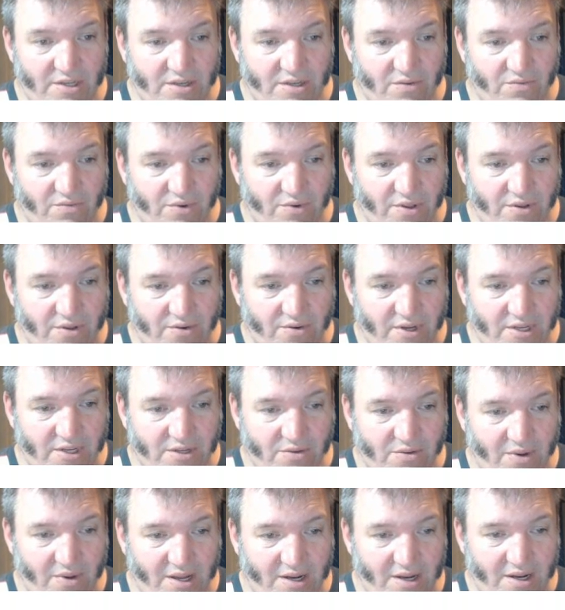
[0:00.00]
So root 3
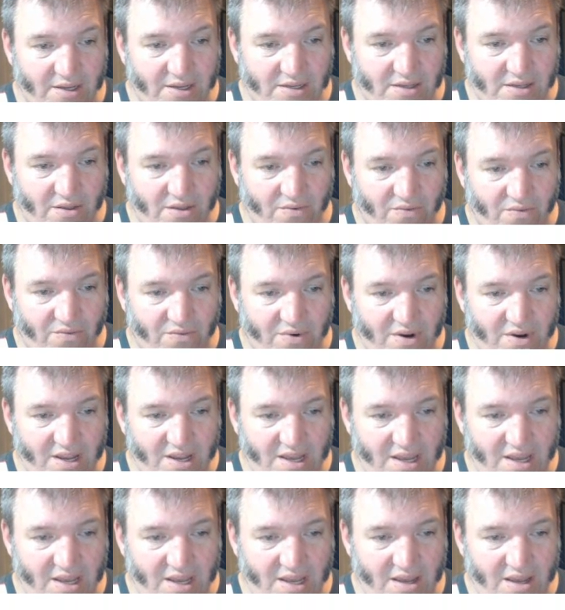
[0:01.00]
squared is
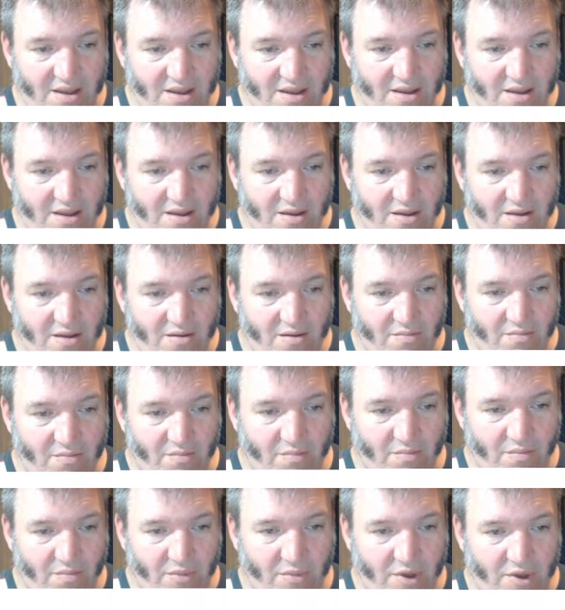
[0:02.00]
3
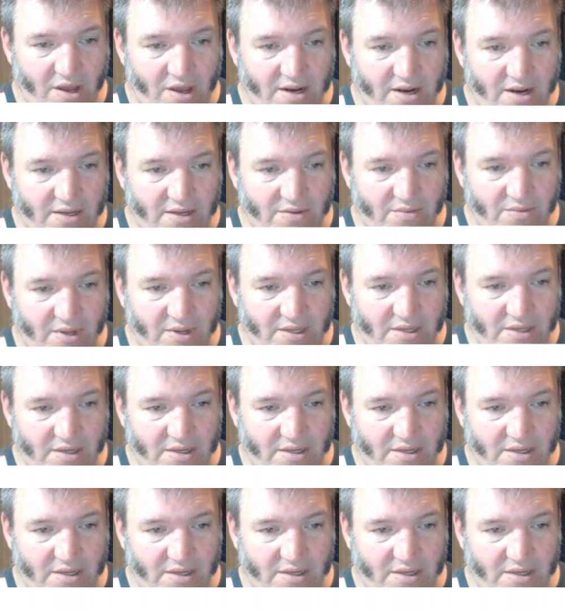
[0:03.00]
minus 1.